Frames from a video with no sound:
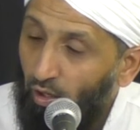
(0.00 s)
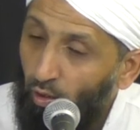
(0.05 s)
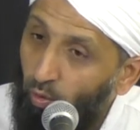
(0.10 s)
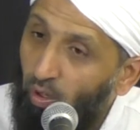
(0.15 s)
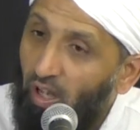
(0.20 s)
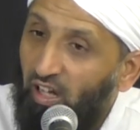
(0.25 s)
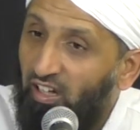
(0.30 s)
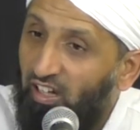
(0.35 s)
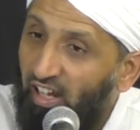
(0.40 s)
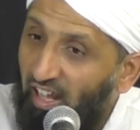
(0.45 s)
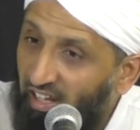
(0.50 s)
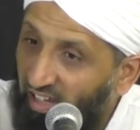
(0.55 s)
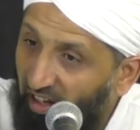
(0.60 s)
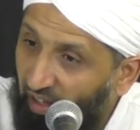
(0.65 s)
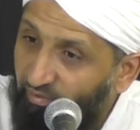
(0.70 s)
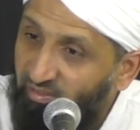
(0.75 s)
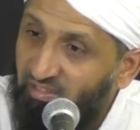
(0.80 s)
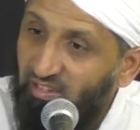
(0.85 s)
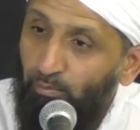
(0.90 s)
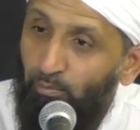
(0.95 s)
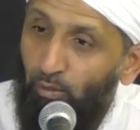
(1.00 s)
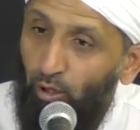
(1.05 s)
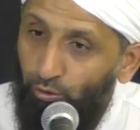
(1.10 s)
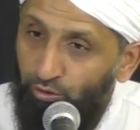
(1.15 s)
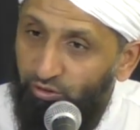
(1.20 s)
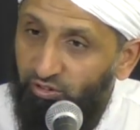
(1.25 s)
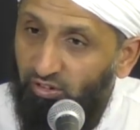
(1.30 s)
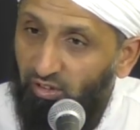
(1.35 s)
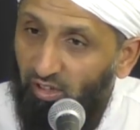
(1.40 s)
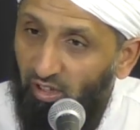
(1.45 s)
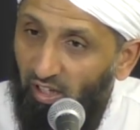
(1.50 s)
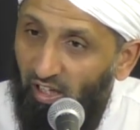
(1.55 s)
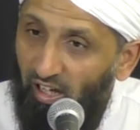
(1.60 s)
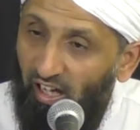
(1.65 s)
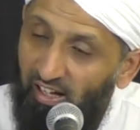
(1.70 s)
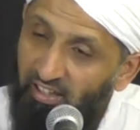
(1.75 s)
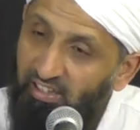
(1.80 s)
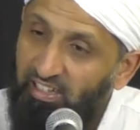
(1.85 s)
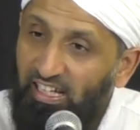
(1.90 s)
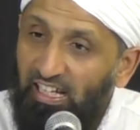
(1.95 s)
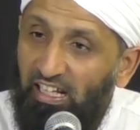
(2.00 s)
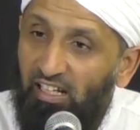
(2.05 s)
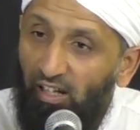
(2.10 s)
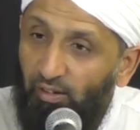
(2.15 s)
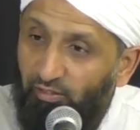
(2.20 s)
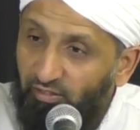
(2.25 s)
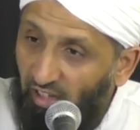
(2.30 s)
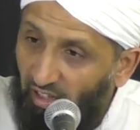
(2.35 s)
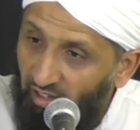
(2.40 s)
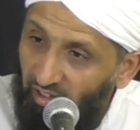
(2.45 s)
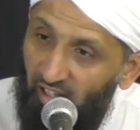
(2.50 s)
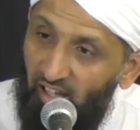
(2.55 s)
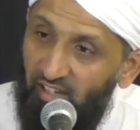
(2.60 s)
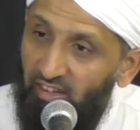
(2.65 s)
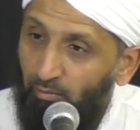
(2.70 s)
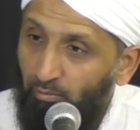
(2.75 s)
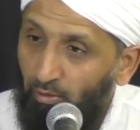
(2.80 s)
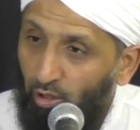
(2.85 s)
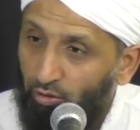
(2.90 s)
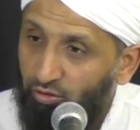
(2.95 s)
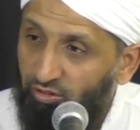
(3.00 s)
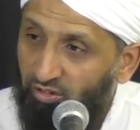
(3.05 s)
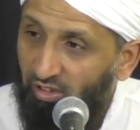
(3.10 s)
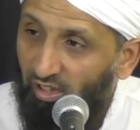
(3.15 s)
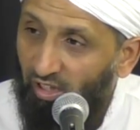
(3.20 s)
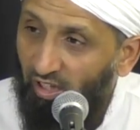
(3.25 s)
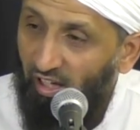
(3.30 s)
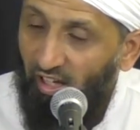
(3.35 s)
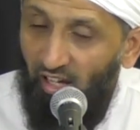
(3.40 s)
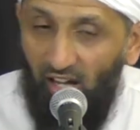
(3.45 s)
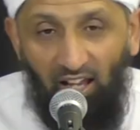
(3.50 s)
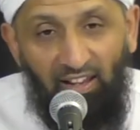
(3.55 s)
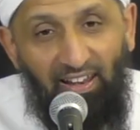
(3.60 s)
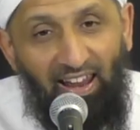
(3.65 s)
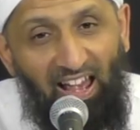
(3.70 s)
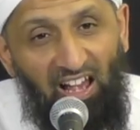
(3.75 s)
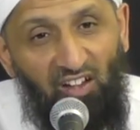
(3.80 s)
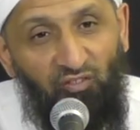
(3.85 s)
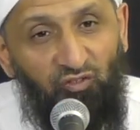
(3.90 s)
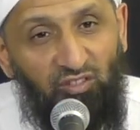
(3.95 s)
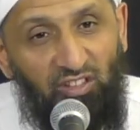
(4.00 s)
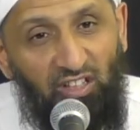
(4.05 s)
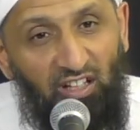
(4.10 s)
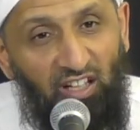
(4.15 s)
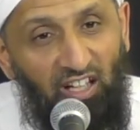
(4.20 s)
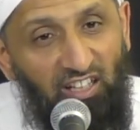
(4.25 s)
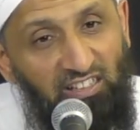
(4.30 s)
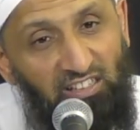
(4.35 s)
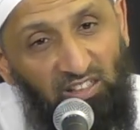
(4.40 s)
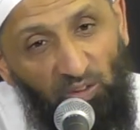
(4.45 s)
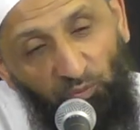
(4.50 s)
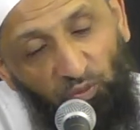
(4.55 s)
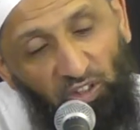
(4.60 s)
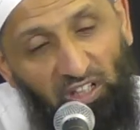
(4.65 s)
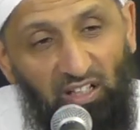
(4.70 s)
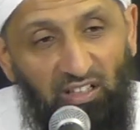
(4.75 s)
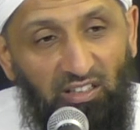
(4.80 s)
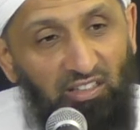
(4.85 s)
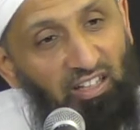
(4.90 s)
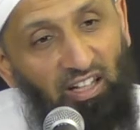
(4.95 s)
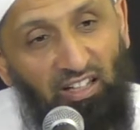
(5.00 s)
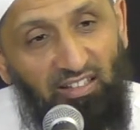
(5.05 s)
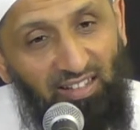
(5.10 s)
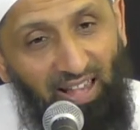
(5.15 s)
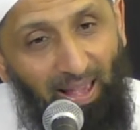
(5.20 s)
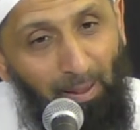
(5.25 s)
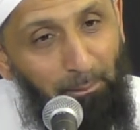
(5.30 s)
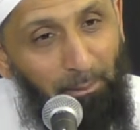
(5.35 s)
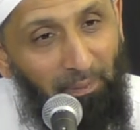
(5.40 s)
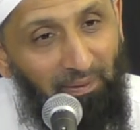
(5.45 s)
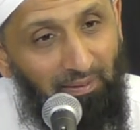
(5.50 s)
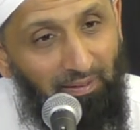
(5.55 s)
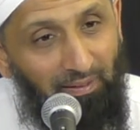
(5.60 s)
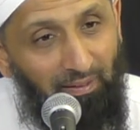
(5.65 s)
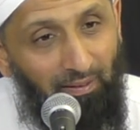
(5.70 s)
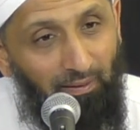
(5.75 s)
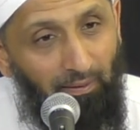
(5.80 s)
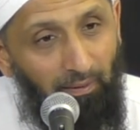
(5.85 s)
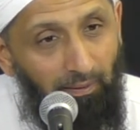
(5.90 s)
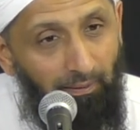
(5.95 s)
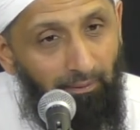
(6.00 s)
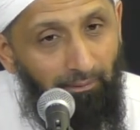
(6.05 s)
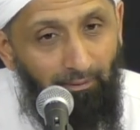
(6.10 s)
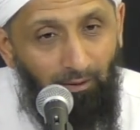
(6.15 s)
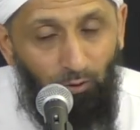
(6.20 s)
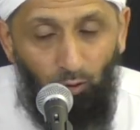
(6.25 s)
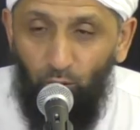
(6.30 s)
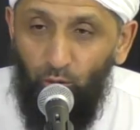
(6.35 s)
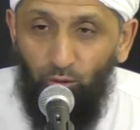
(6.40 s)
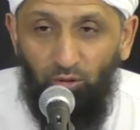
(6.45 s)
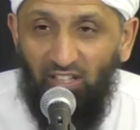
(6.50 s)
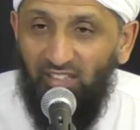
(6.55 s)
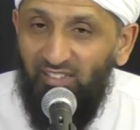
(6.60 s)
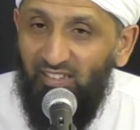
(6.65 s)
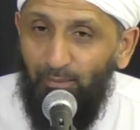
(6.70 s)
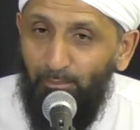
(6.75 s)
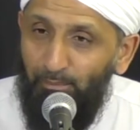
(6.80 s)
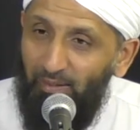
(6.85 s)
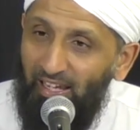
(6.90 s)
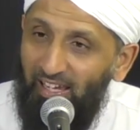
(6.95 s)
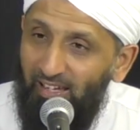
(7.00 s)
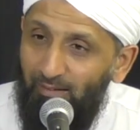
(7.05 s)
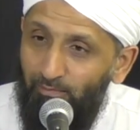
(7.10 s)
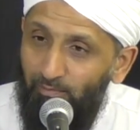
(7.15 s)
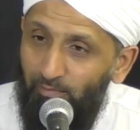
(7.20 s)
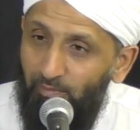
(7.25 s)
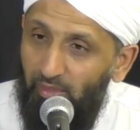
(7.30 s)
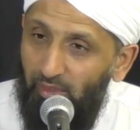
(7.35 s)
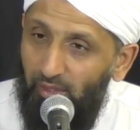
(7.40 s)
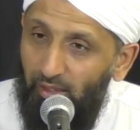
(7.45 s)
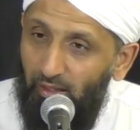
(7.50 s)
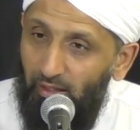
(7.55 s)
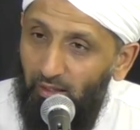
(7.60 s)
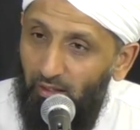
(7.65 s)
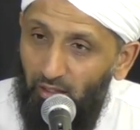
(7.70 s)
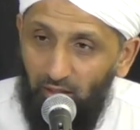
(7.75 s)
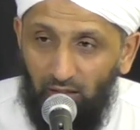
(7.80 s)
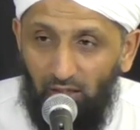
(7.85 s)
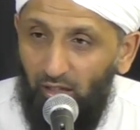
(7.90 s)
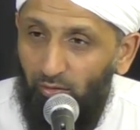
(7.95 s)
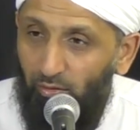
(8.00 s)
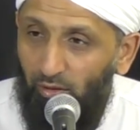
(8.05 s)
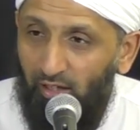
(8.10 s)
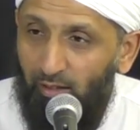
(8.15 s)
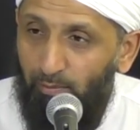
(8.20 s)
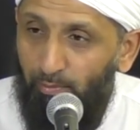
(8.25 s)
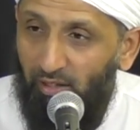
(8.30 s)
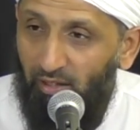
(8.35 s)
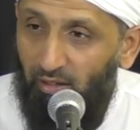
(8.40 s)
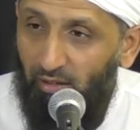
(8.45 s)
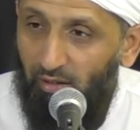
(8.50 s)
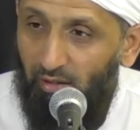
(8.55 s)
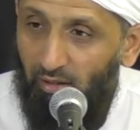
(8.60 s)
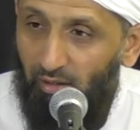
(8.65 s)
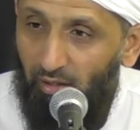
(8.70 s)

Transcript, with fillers: who Allah loves the most, and he loves Allah the most. And after a difficulty has happened, who does he blame? Allahu Akbar.